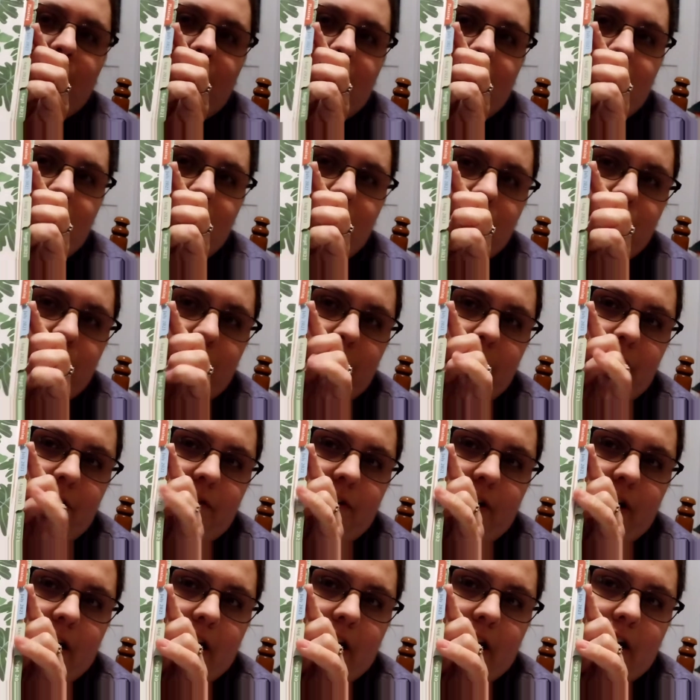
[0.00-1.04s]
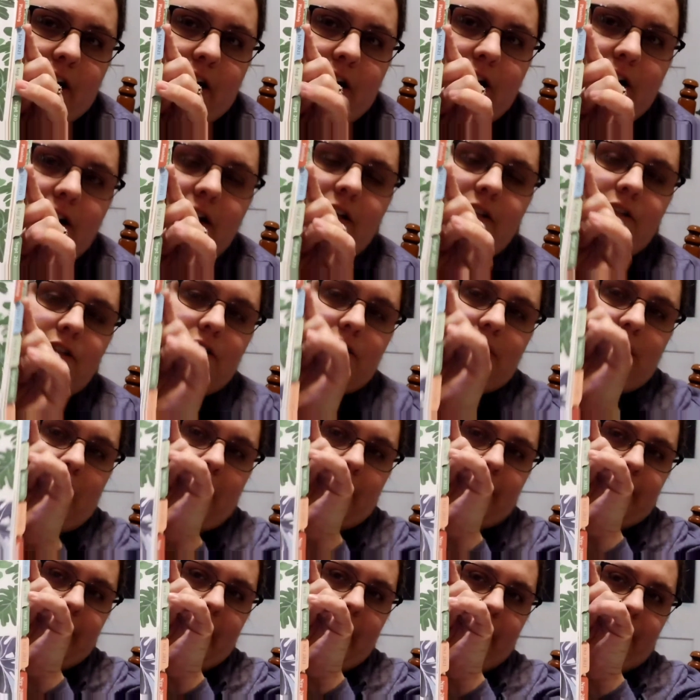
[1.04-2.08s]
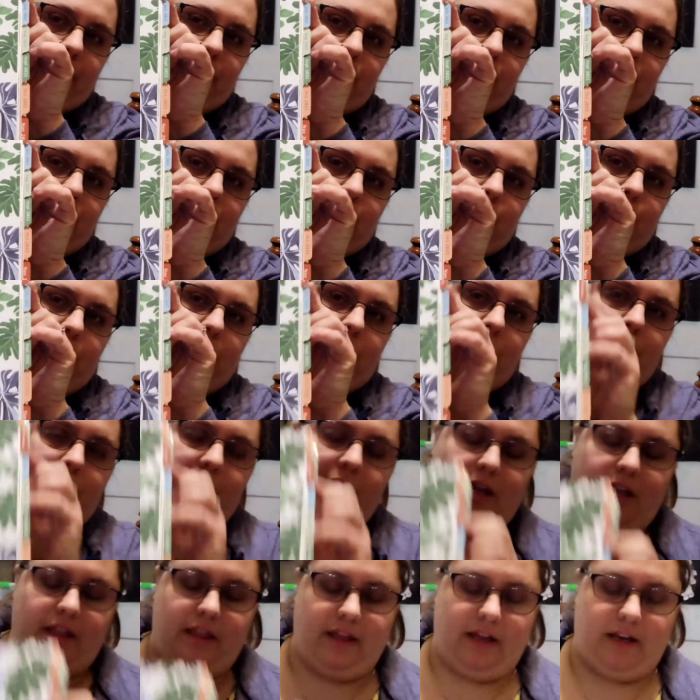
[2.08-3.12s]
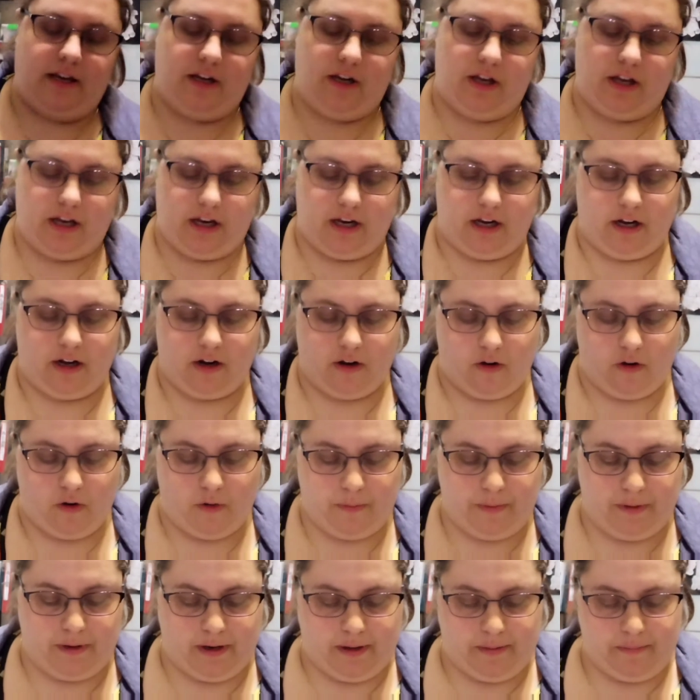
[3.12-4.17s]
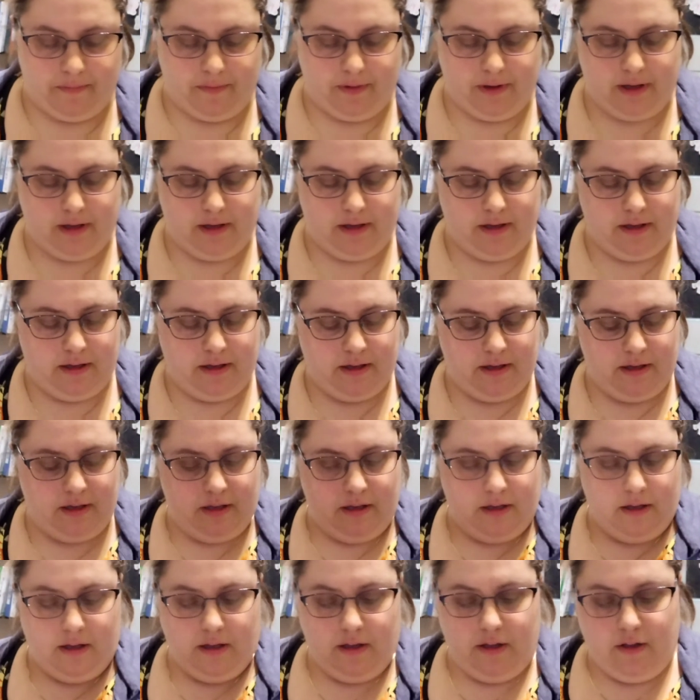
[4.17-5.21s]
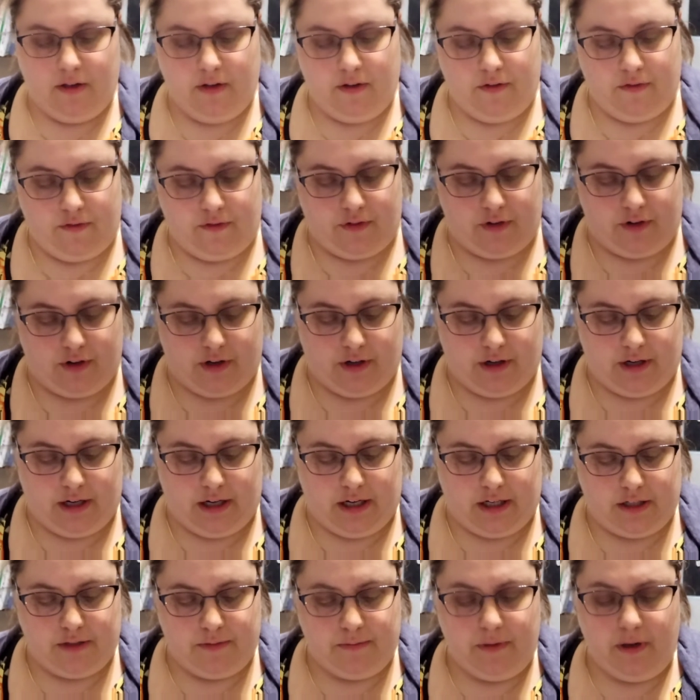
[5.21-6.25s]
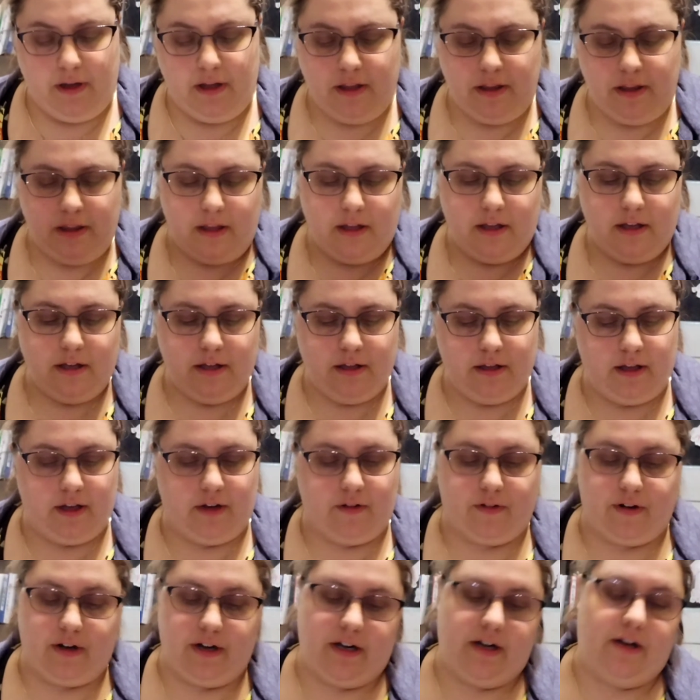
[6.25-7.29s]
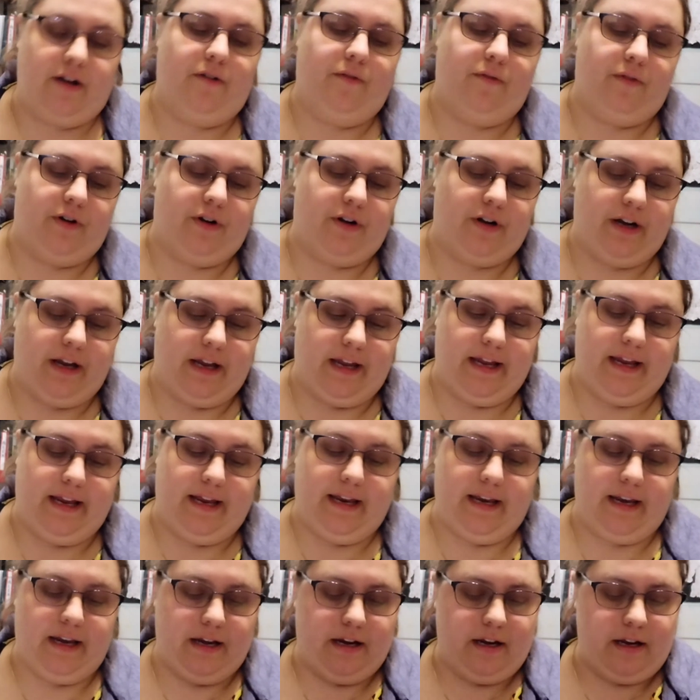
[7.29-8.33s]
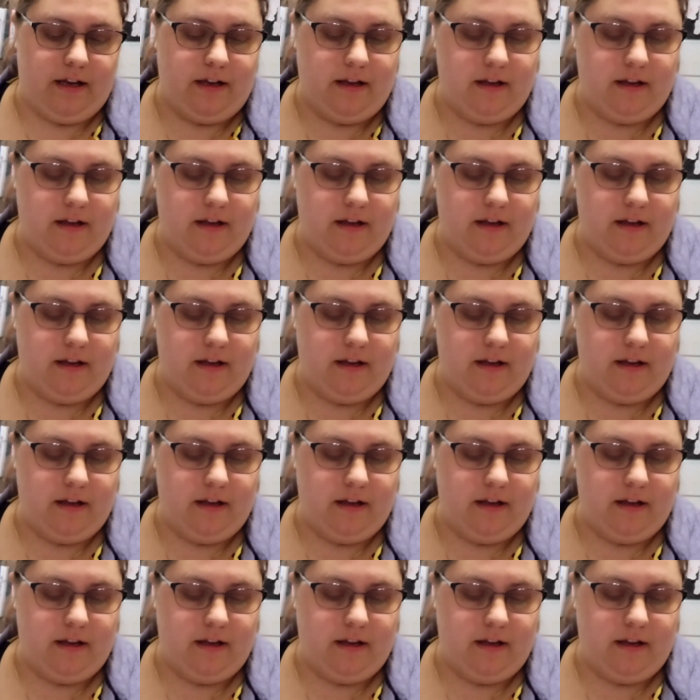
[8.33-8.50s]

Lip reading: each month right here. So it's got a tab for each month, and then you can open up for each month. Like right now we're in